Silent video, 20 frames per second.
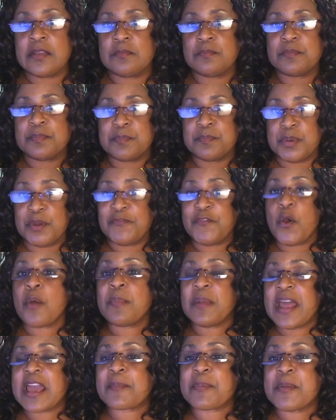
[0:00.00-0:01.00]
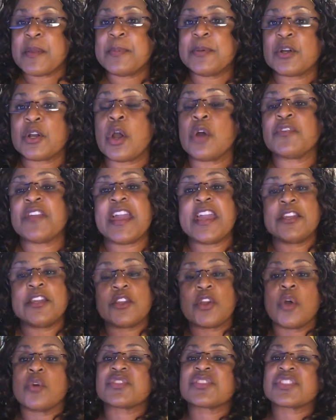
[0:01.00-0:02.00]
before black people could go, they had to
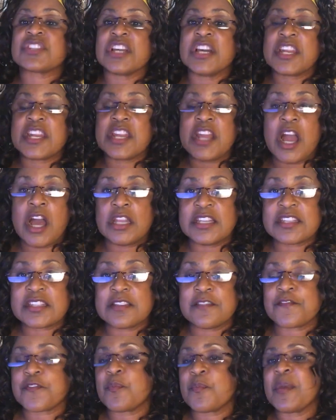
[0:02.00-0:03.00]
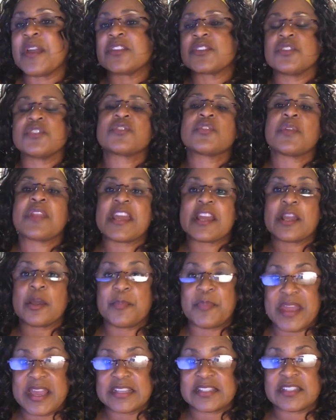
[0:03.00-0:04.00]
go study all this information so they could
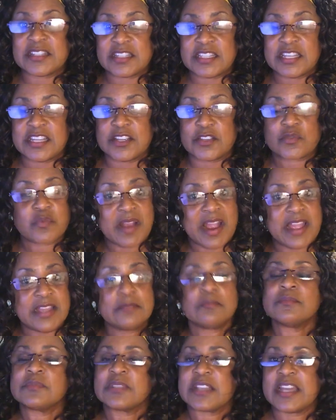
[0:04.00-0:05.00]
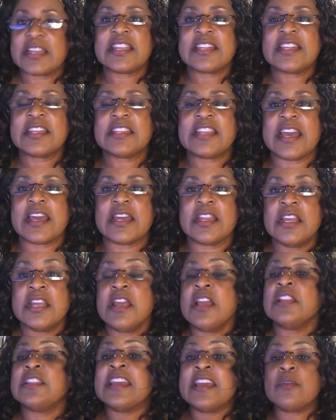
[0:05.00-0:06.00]
pass the test, right? Okay, they did that.
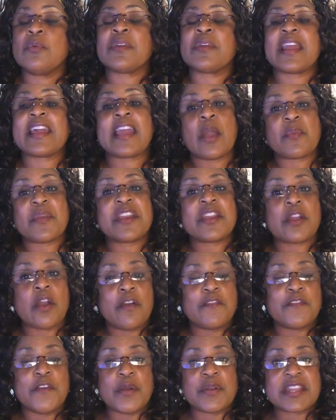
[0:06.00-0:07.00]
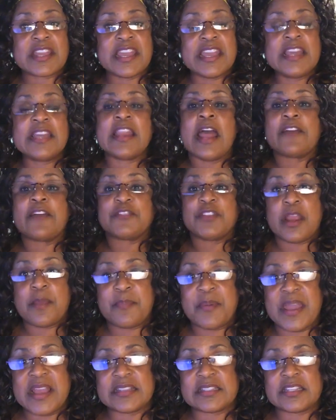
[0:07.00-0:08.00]
Then when they got ready to go vote again, after they
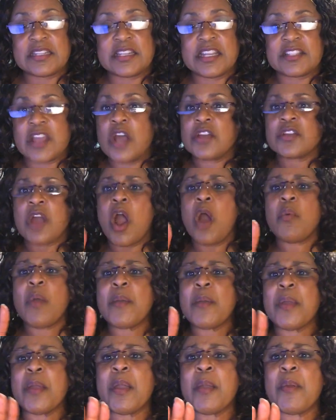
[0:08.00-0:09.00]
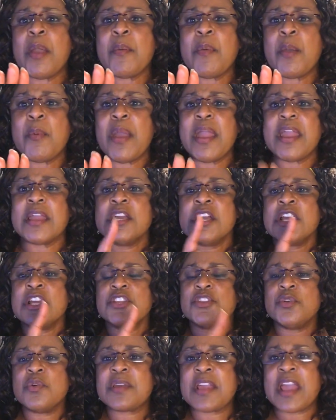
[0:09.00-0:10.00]
passed the test, wait.
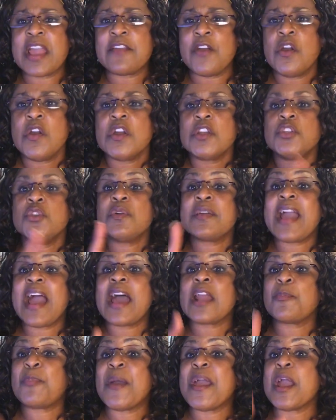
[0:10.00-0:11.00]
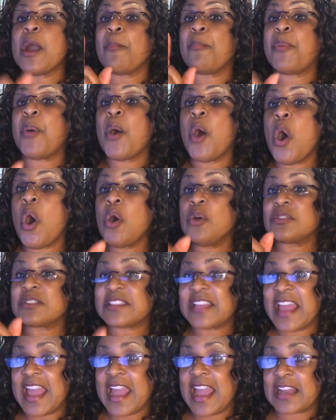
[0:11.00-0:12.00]
You can't go. You got to pay a poll
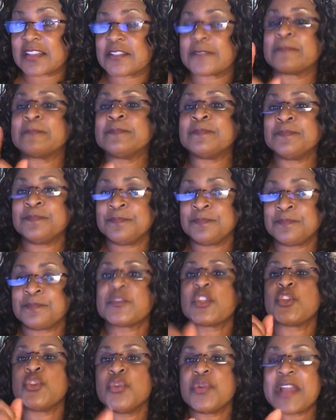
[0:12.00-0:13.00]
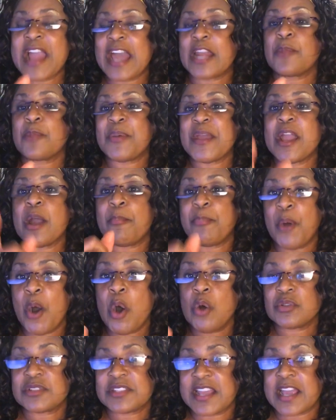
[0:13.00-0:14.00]
tax. You got to pay a
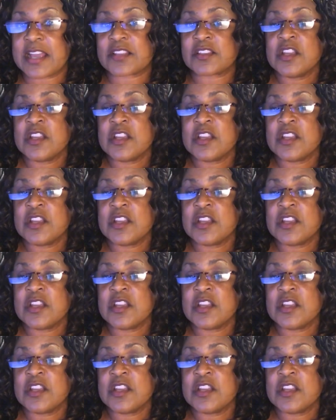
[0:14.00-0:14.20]
poll tax.